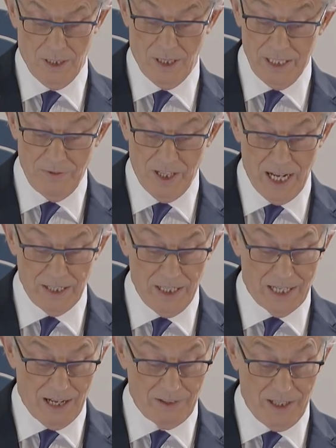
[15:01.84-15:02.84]
and even they
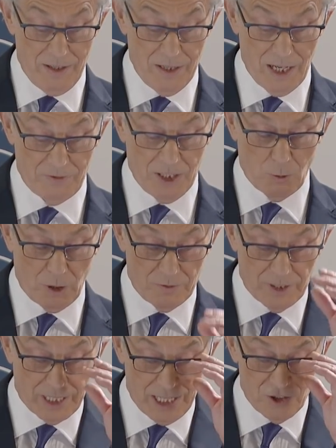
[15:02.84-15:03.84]
need heavy
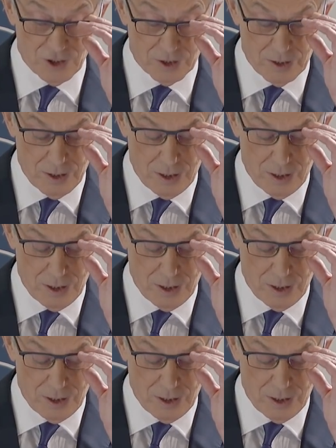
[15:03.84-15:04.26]
qualification.